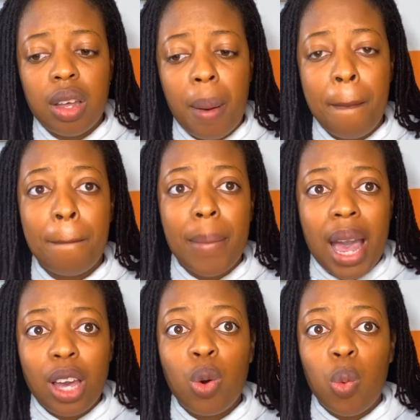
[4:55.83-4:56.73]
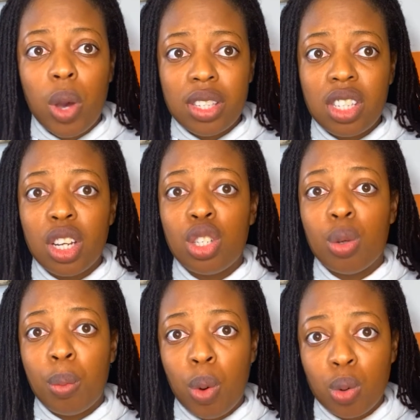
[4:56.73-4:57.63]
my question to
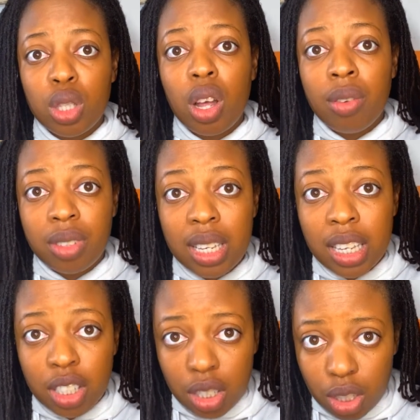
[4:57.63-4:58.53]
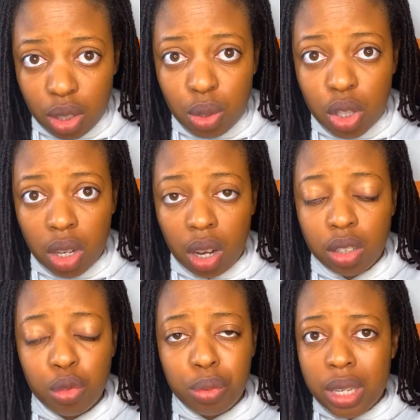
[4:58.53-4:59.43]
most of the institution
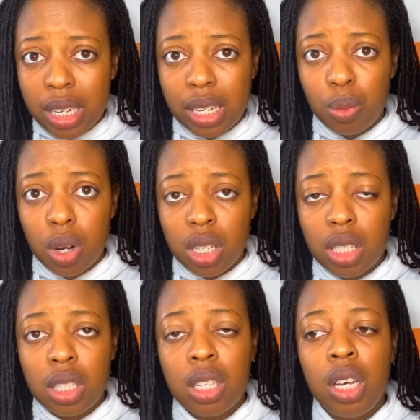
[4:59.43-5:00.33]
really was,